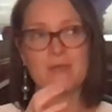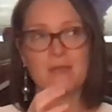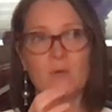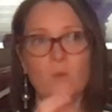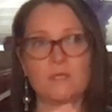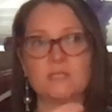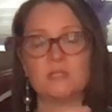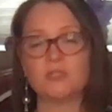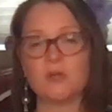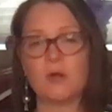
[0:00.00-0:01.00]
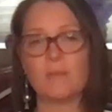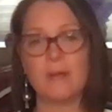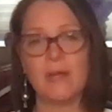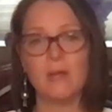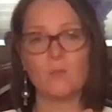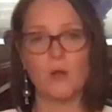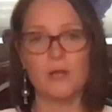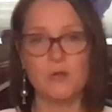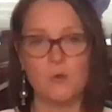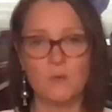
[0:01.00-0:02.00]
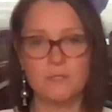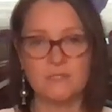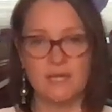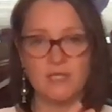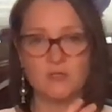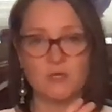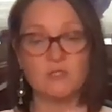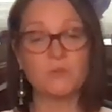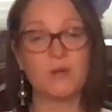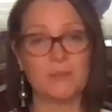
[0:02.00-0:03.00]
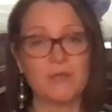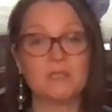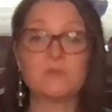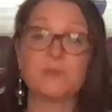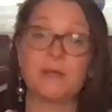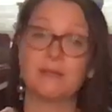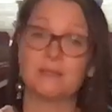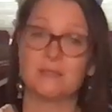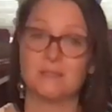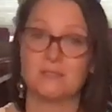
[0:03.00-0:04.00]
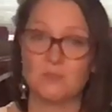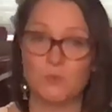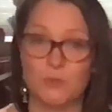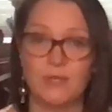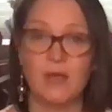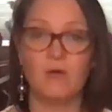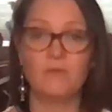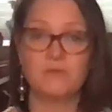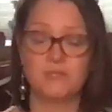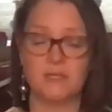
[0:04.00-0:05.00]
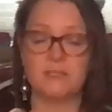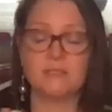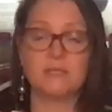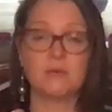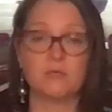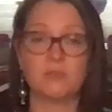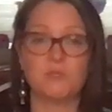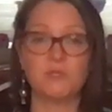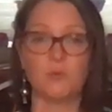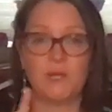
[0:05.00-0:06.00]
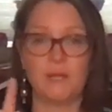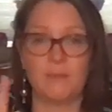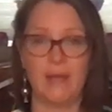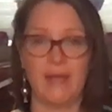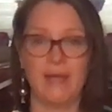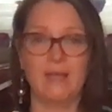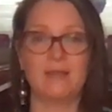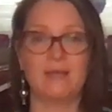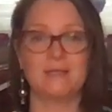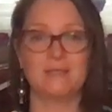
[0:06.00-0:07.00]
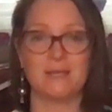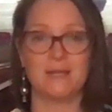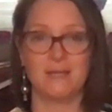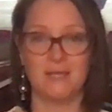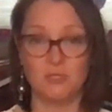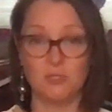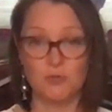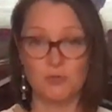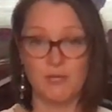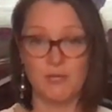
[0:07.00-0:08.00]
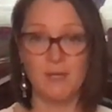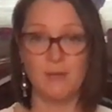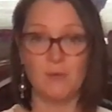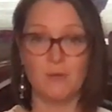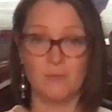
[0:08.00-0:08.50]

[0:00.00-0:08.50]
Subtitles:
it wasn't sharp pain where I knew it was dangerous, but I'm going to explain this because this is really helpful to distinguish between pain that is injury,